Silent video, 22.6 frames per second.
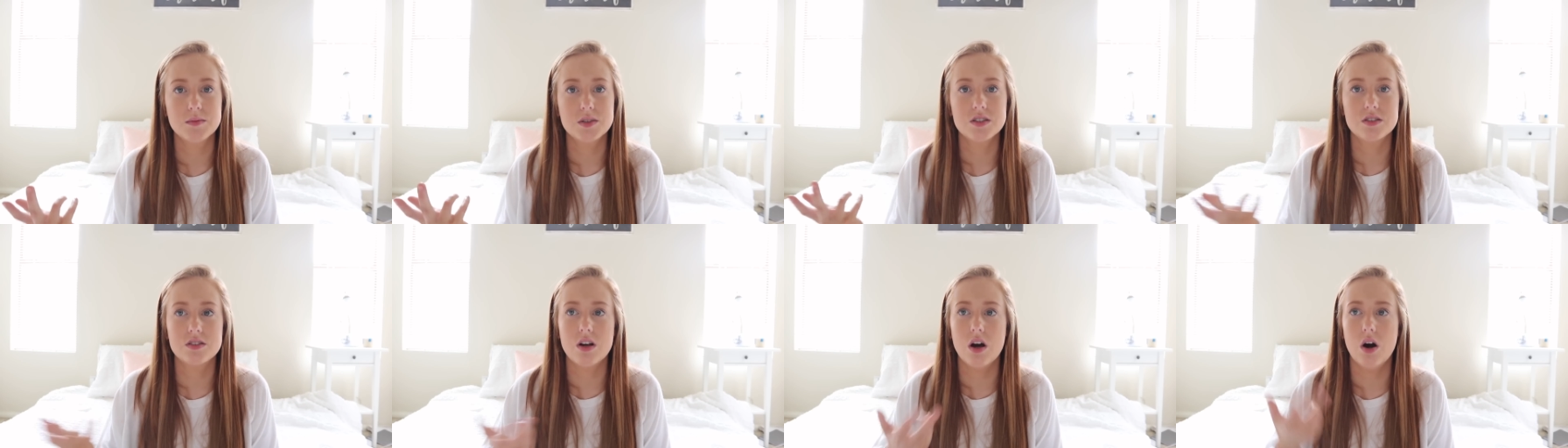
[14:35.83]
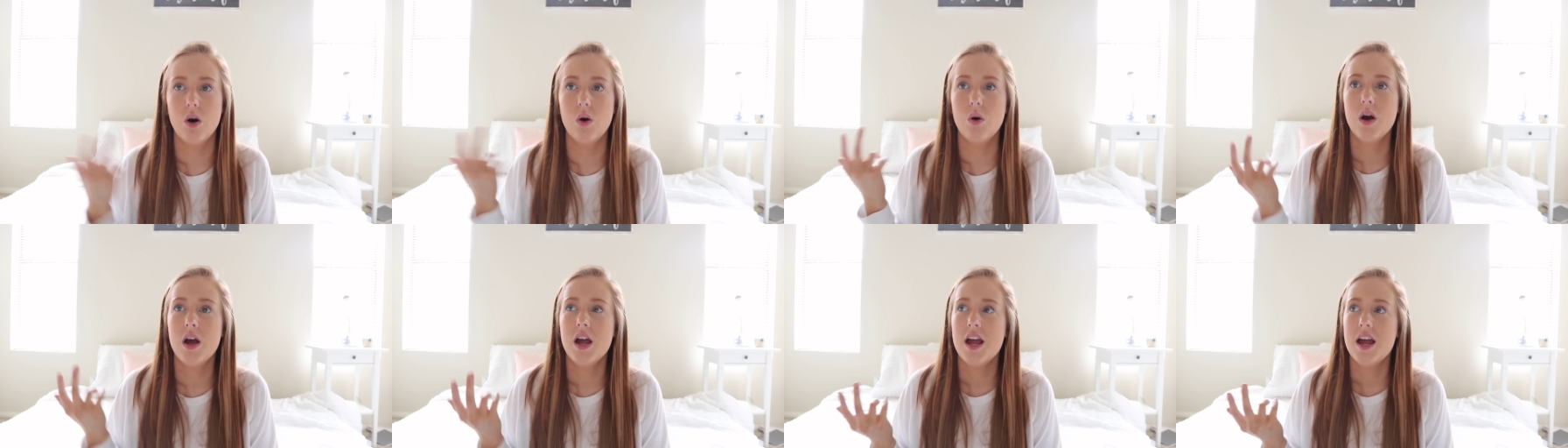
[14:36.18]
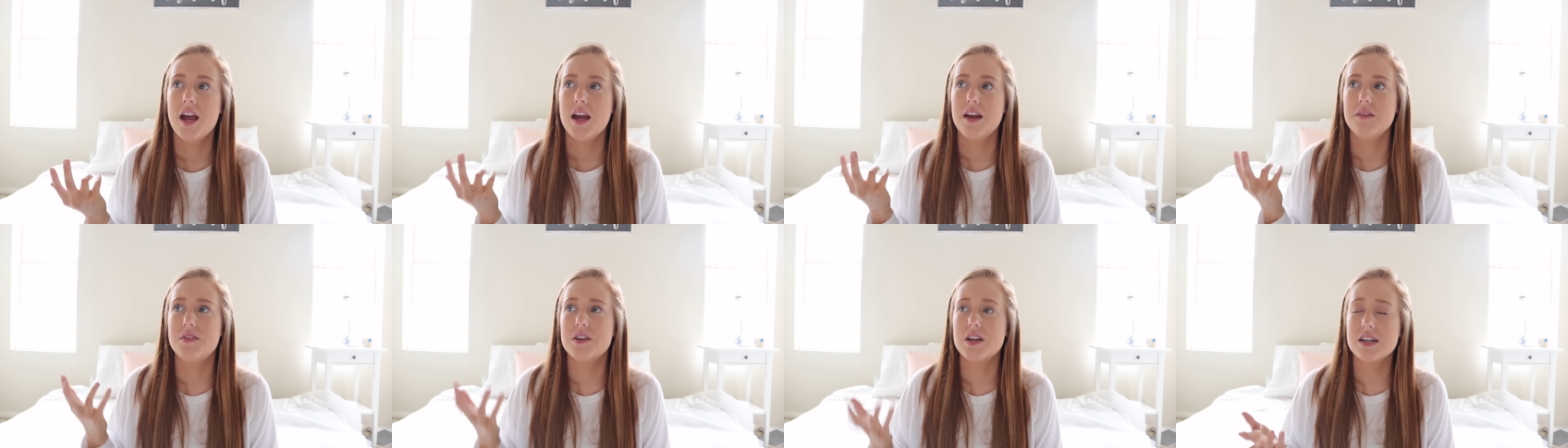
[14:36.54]
So
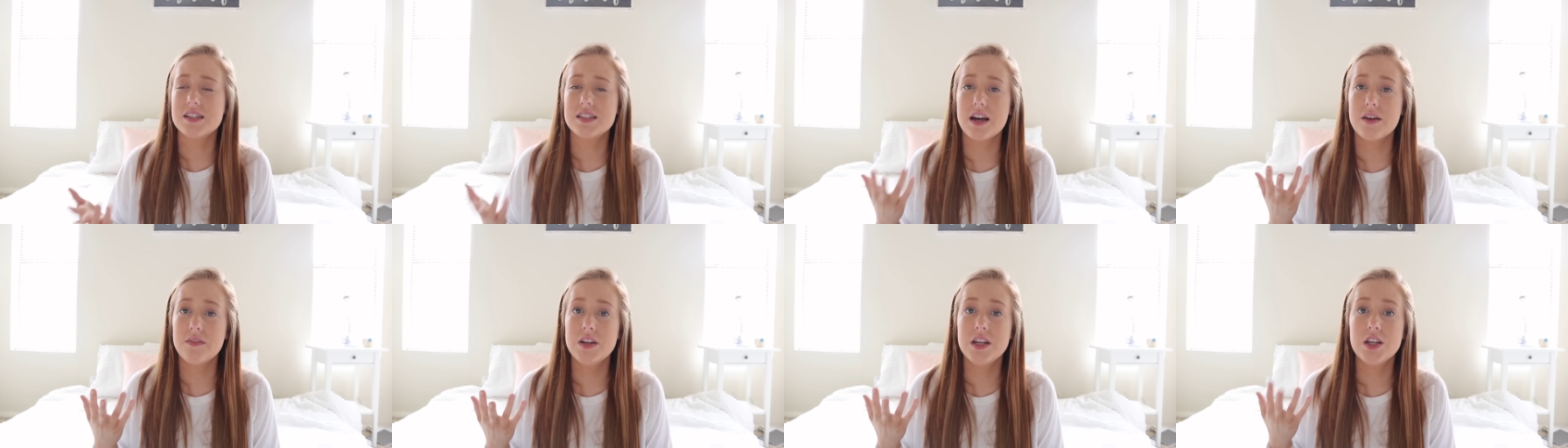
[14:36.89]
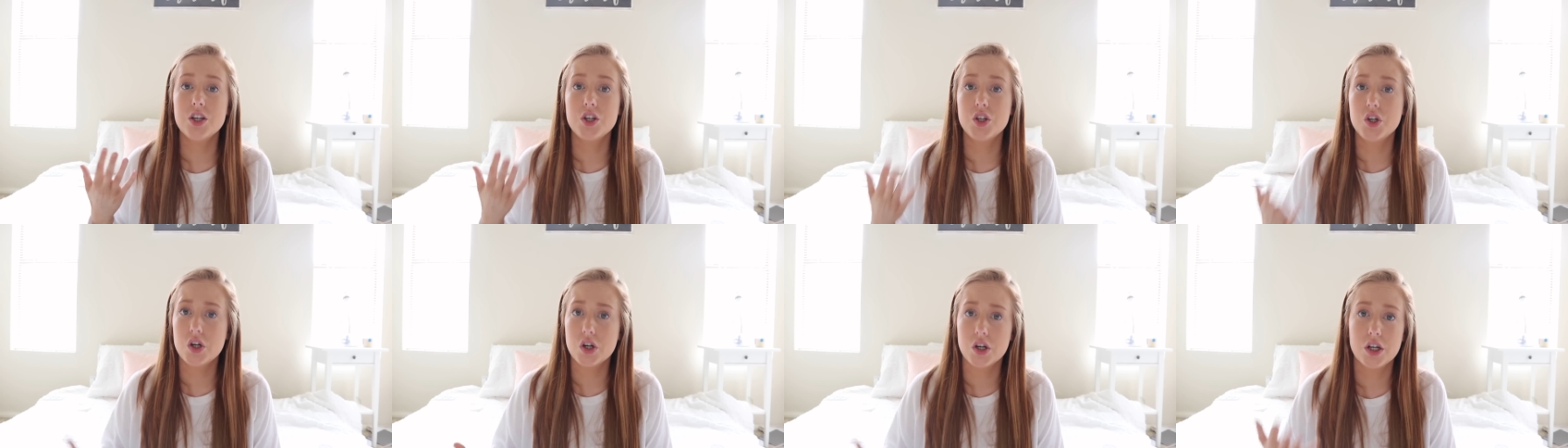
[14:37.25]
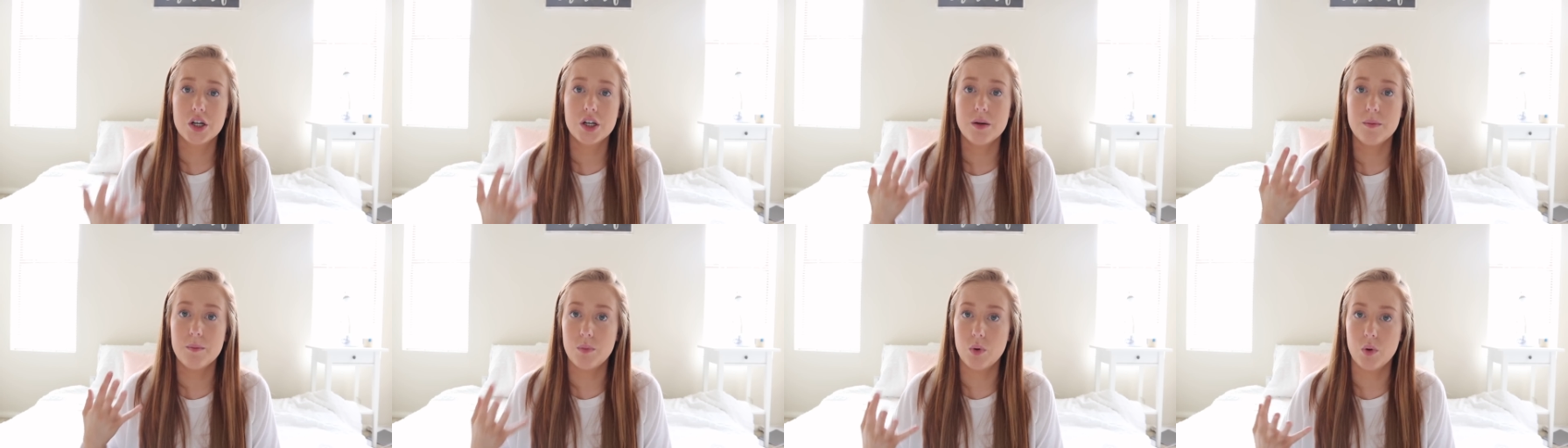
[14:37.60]
if you guys have any
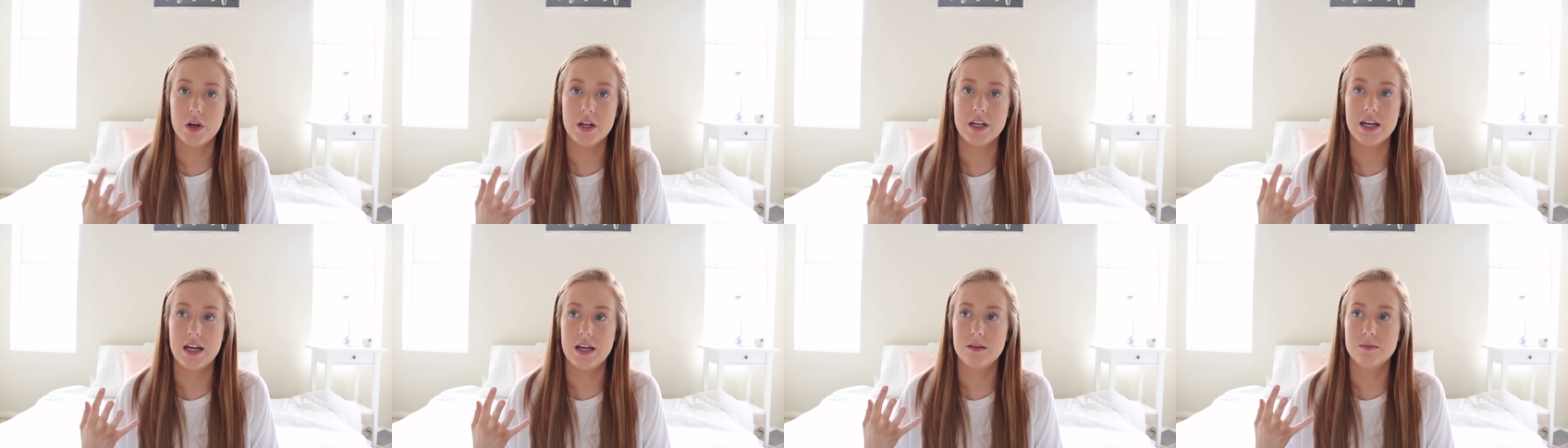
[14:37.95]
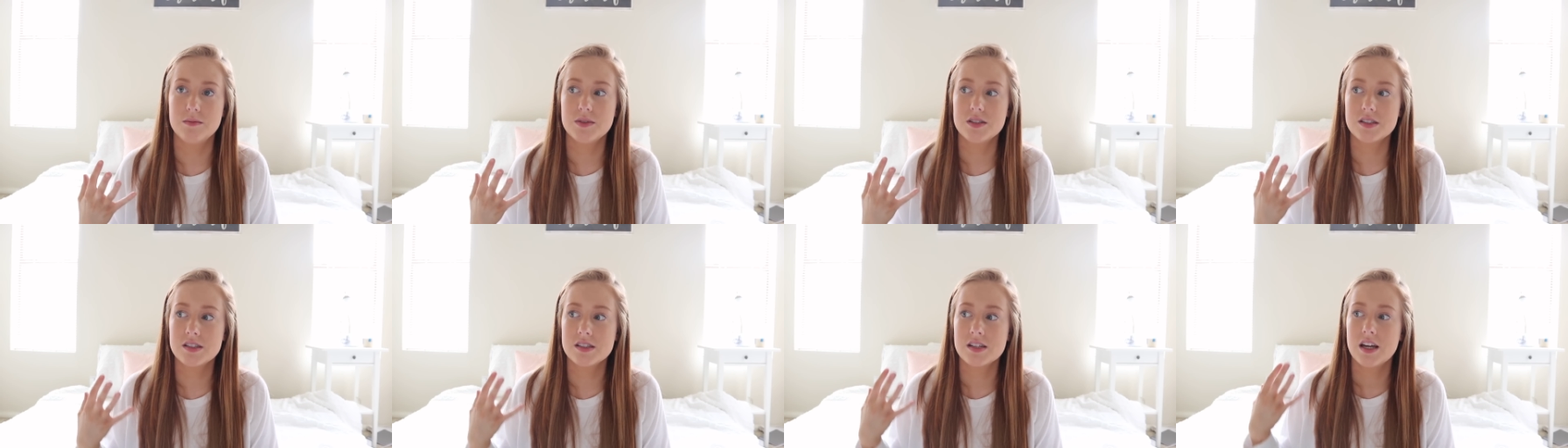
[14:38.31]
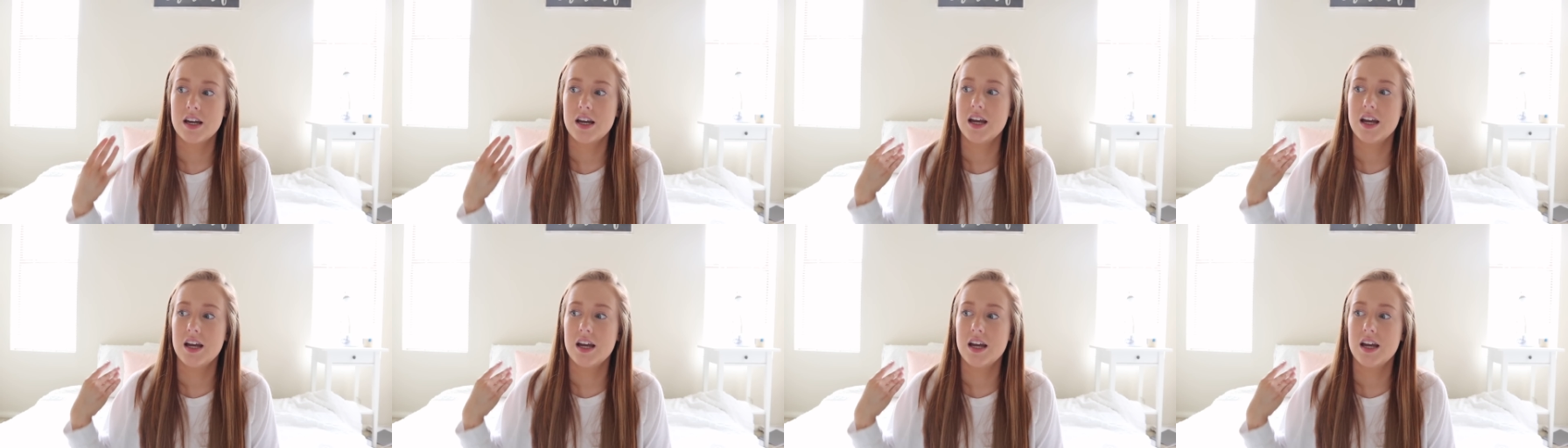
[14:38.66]
good boy names,